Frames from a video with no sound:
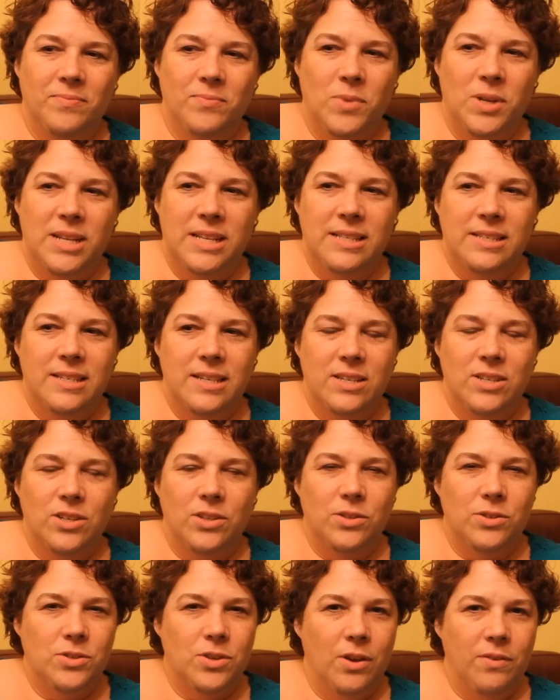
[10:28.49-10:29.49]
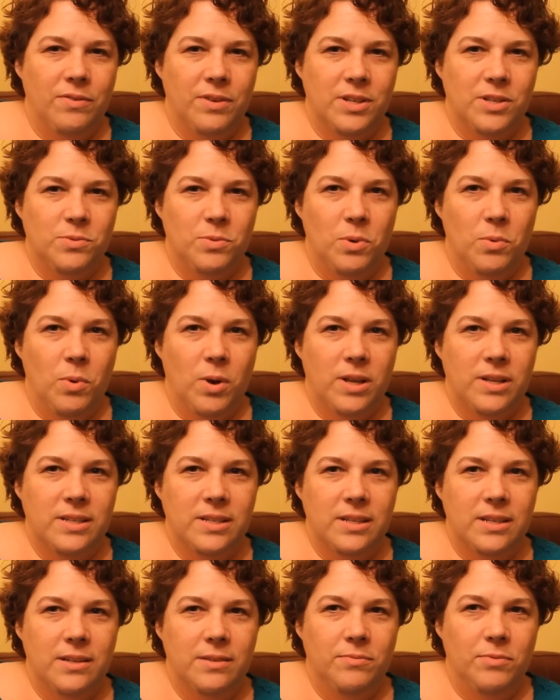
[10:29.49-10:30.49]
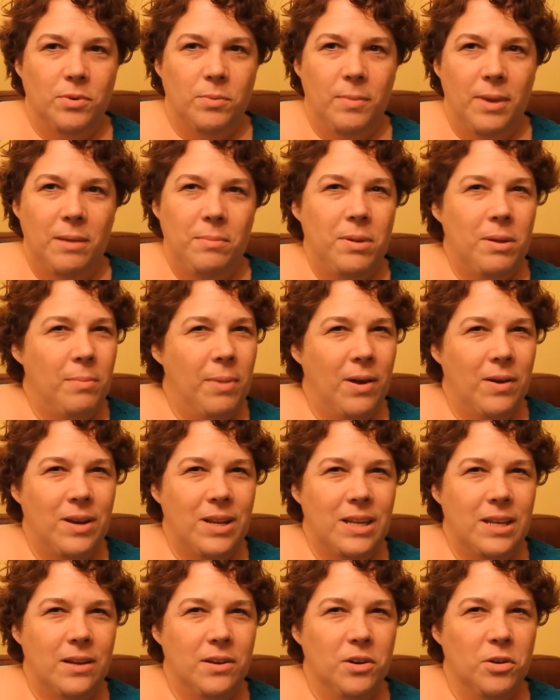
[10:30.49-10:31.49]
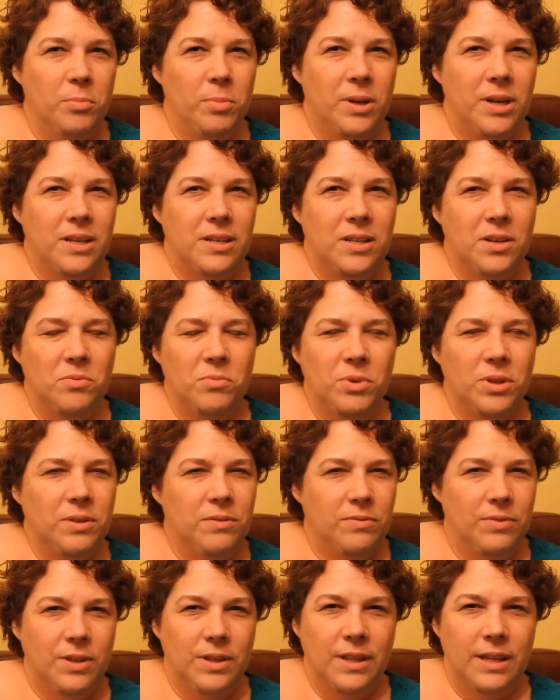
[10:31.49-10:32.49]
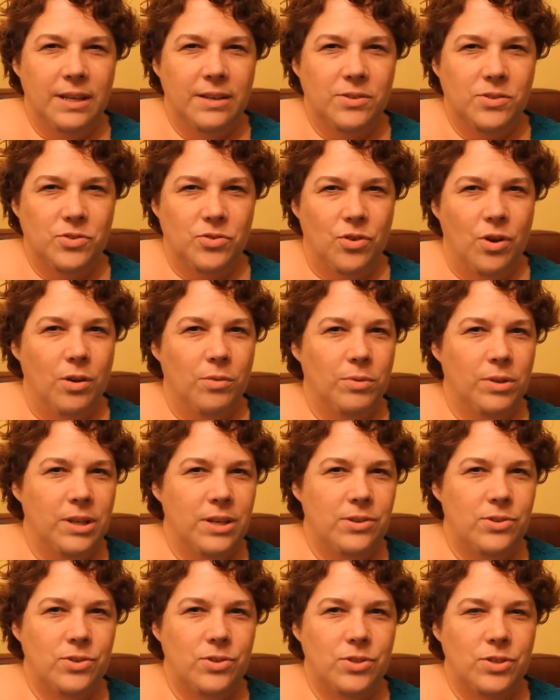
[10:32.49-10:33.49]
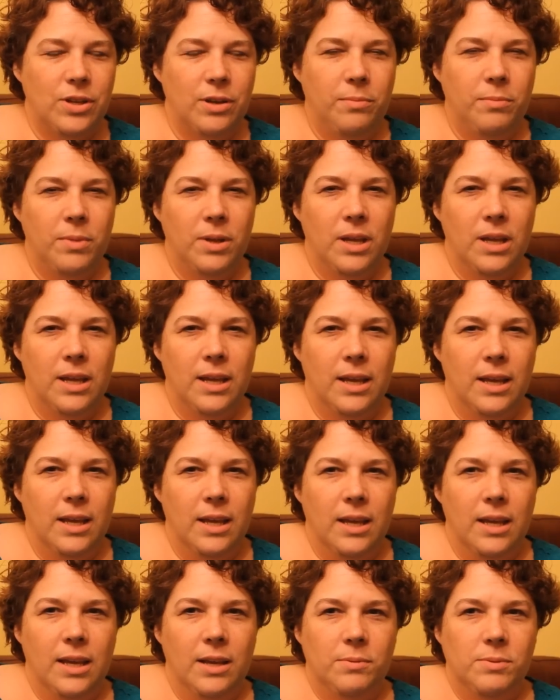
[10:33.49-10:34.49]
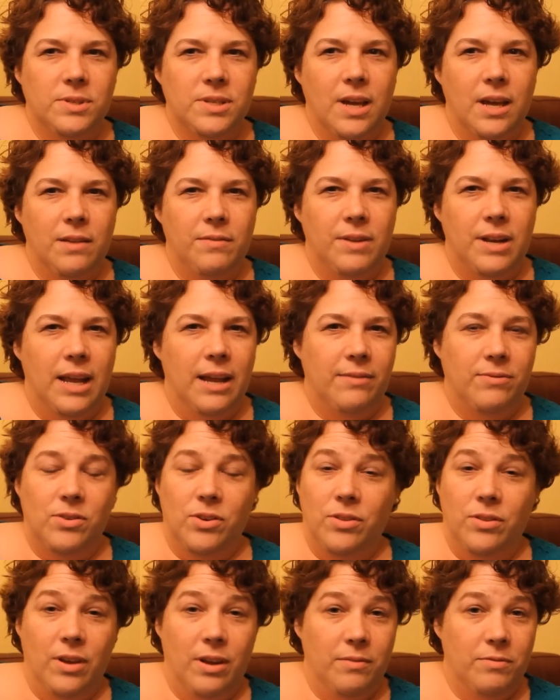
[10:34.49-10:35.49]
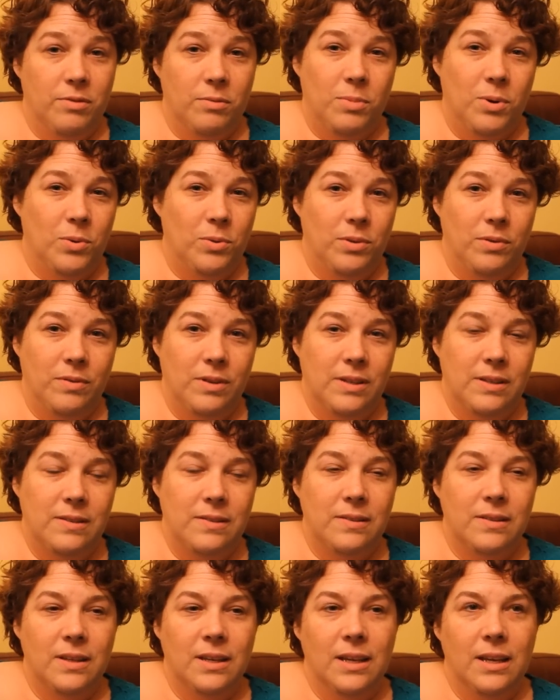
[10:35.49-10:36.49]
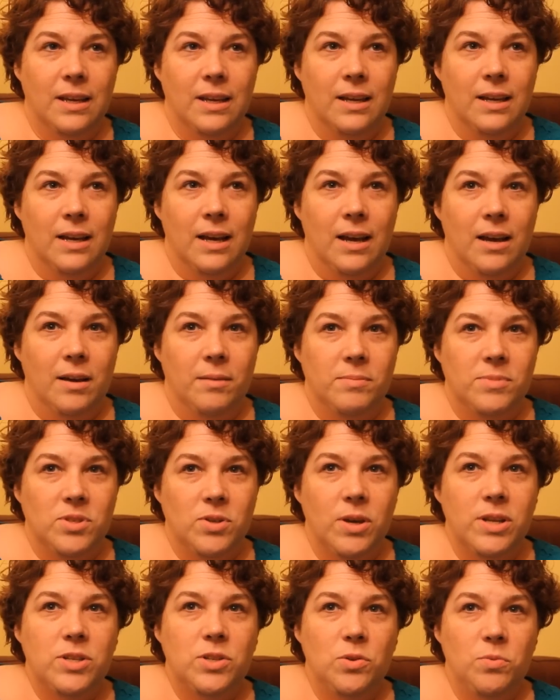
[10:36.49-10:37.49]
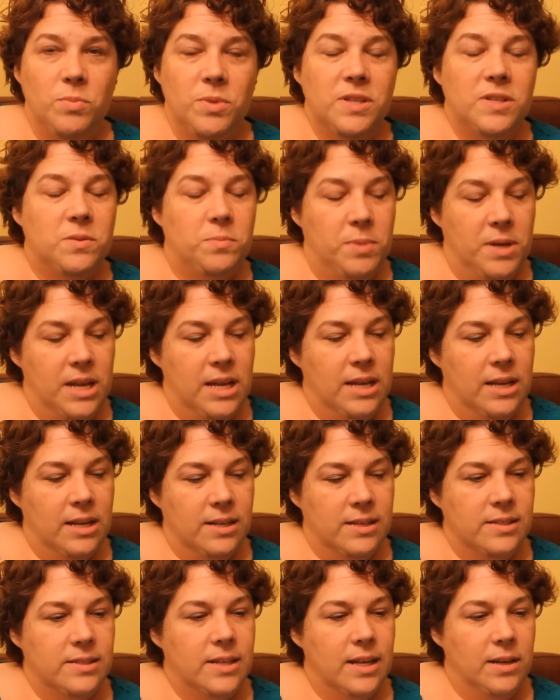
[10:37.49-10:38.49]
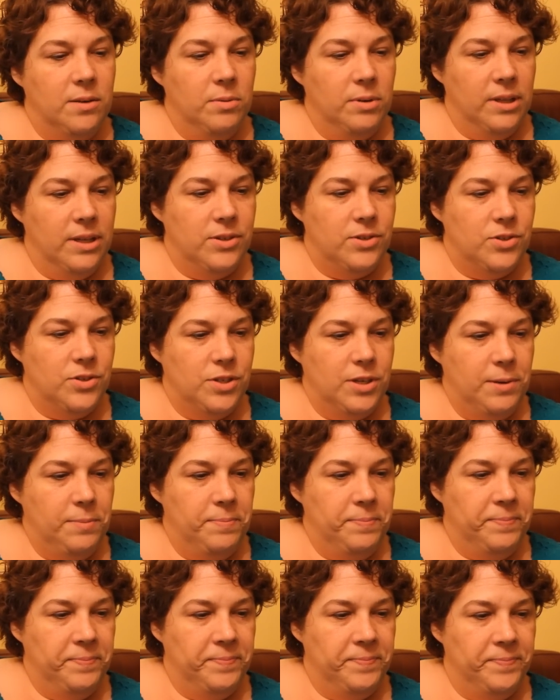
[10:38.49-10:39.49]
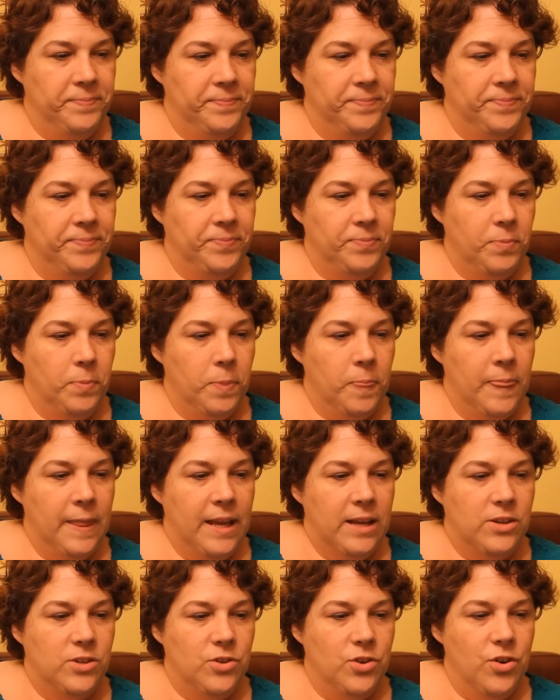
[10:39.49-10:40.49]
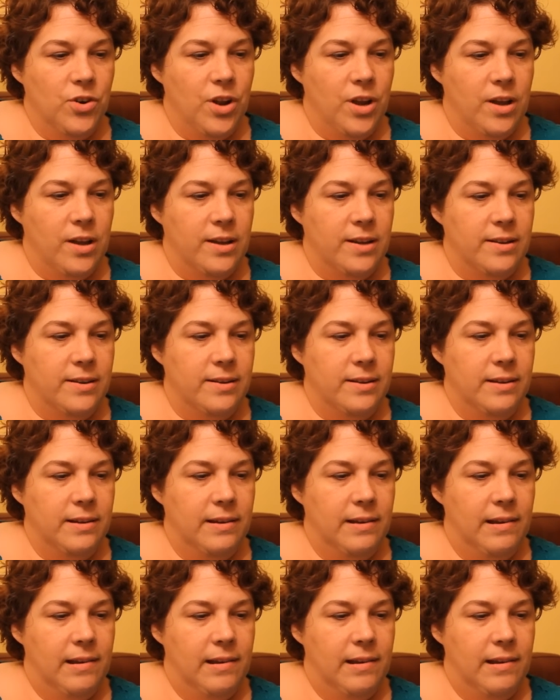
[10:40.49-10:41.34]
We didn't see each other as often as we wanted for maybe about a year, but it didn't really feel like a strong relationship. It was kind of an afterthought for both of us. So I do miss being in a steady relationship. Turn on.